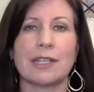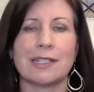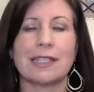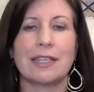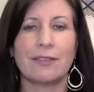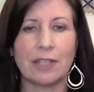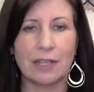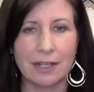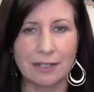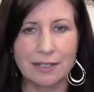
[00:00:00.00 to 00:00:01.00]
is giving
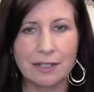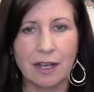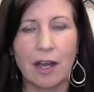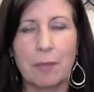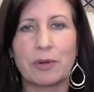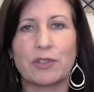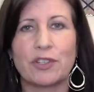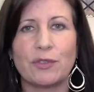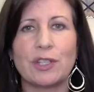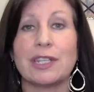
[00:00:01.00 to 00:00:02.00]
us
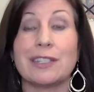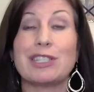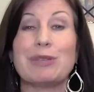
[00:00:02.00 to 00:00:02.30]
opportunities